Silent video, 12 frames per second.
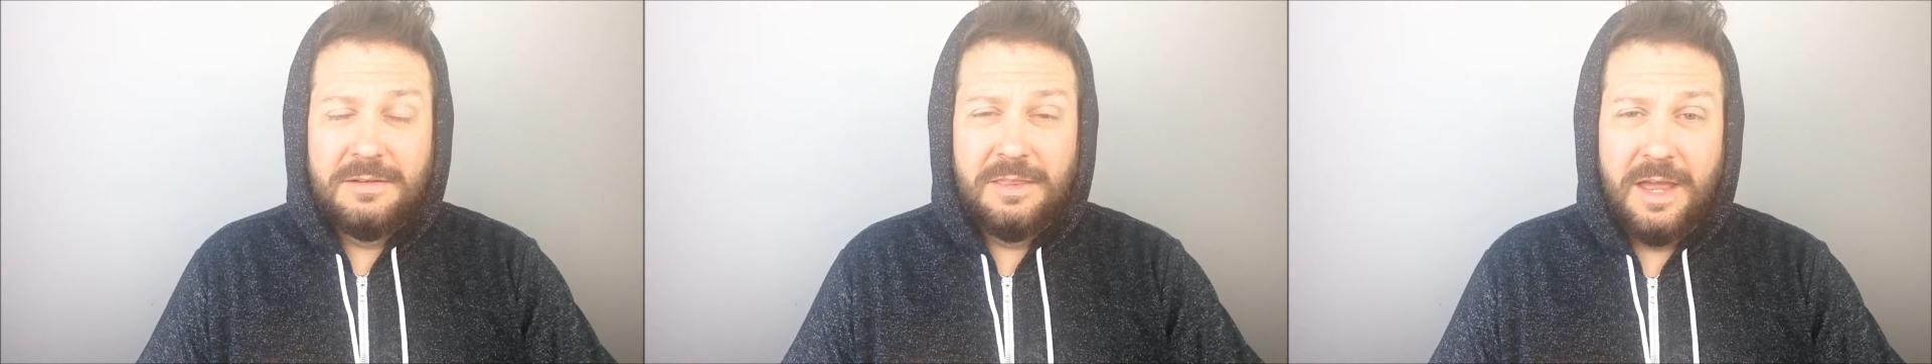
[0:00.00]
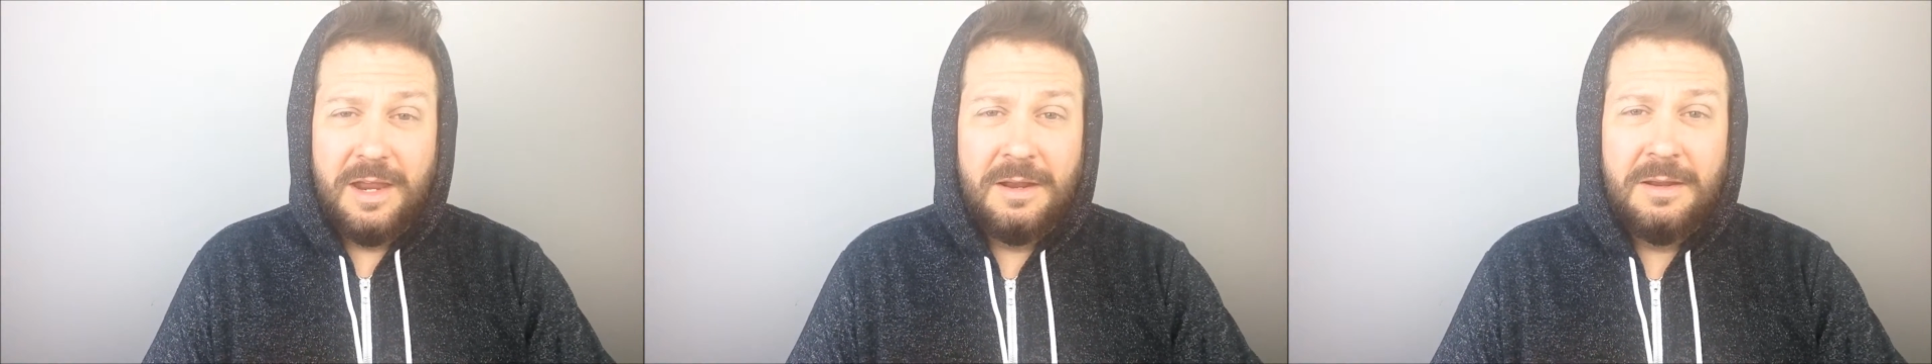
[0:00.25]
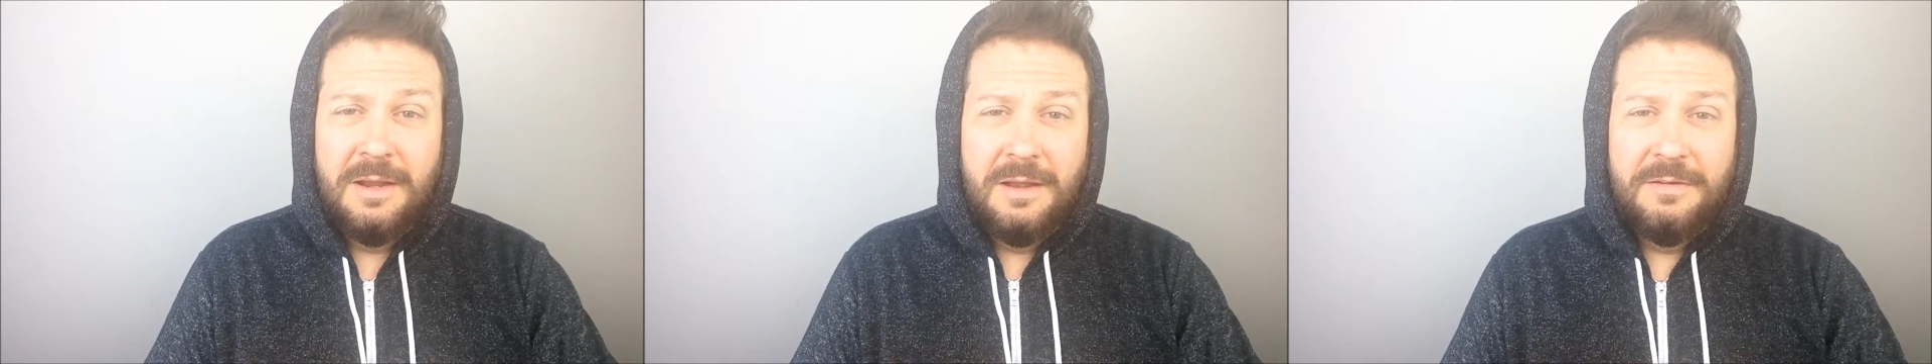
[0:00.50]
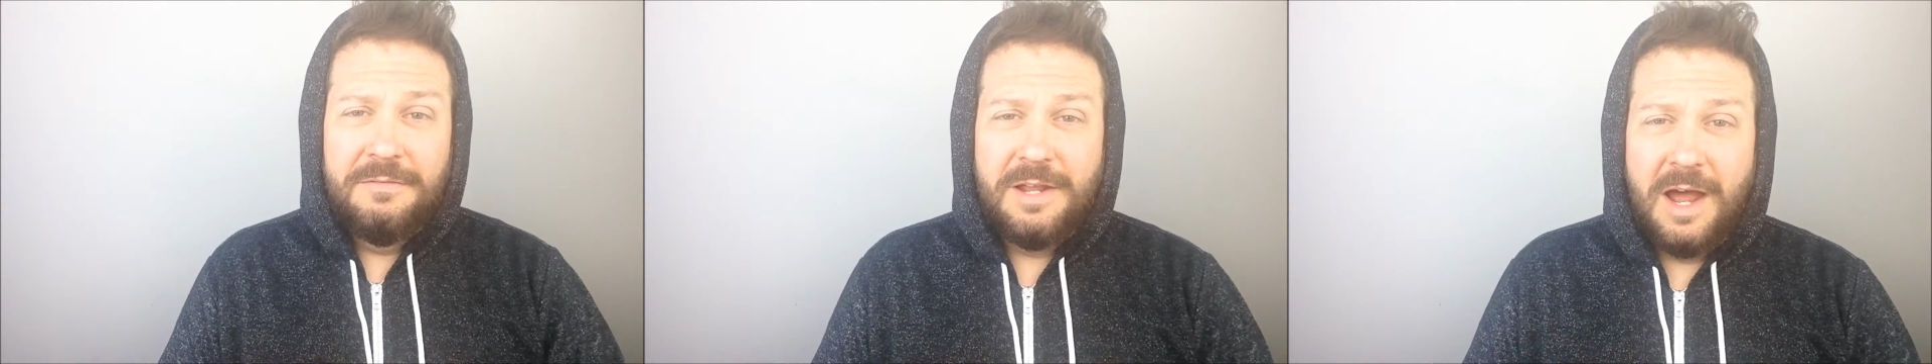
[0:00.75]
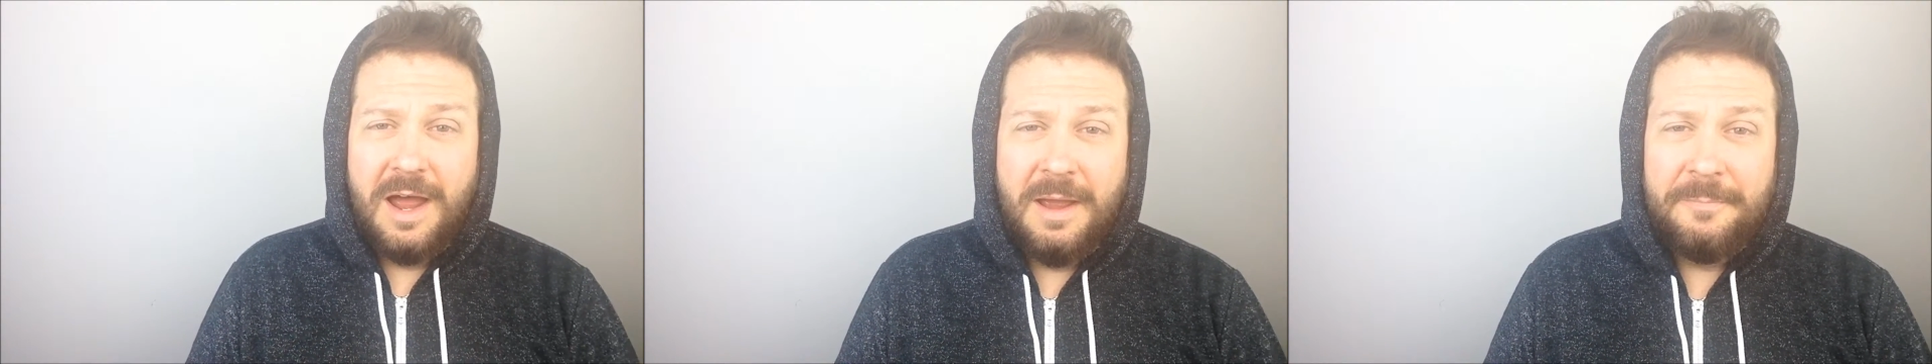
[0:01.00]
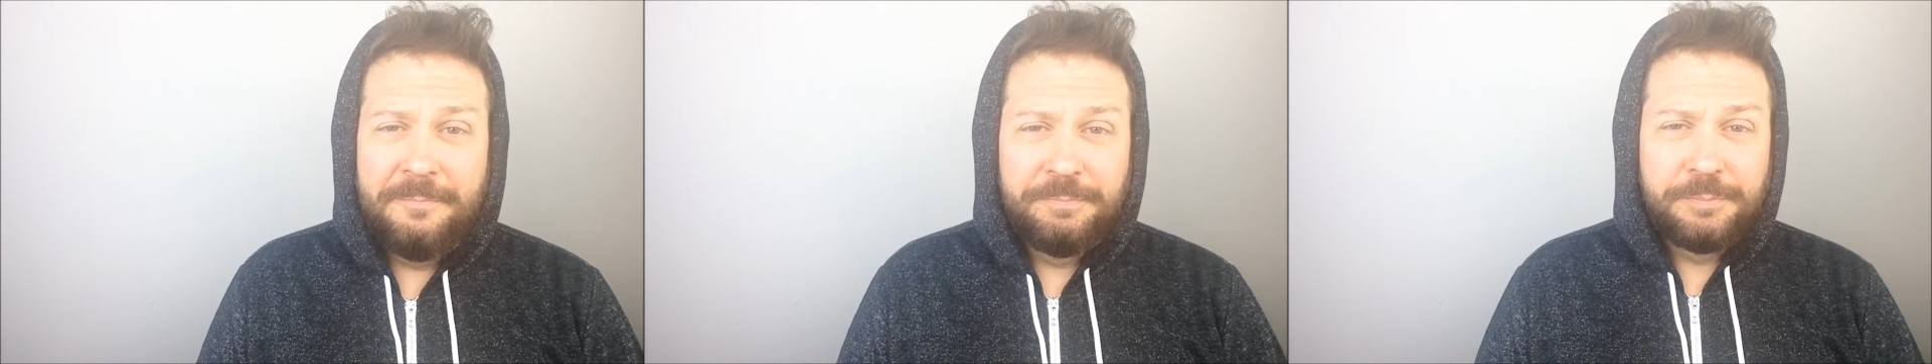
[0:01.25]
thing
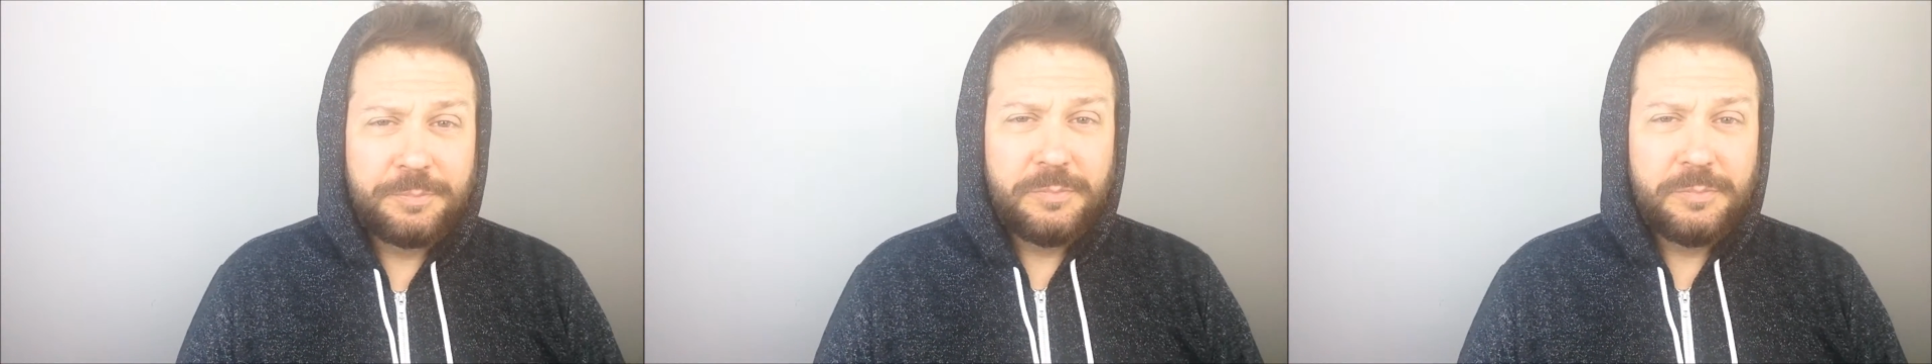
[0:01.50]
time.